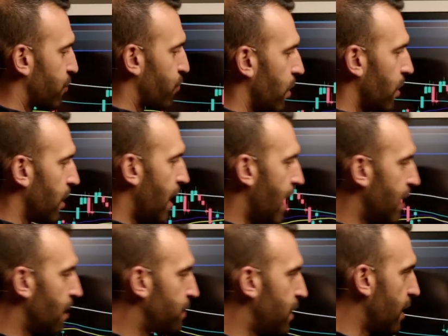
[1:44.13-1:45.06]
where I'm going to end
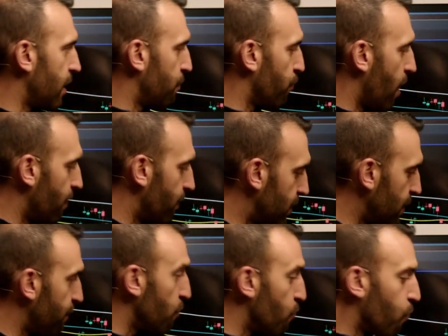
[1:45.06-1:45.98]
up taking profits. If
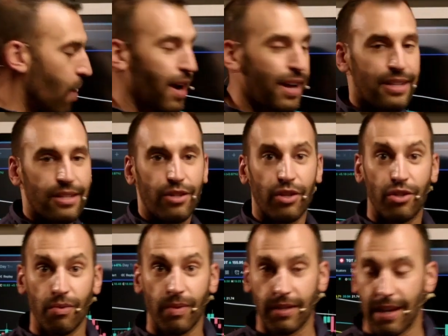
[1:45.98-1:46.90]
you want to
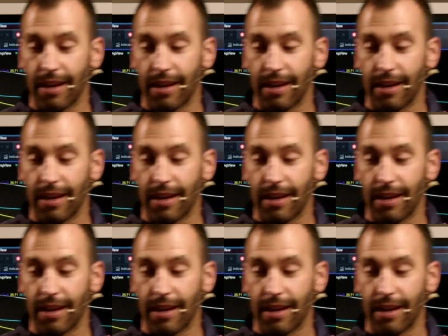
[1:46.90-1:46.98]
do this at a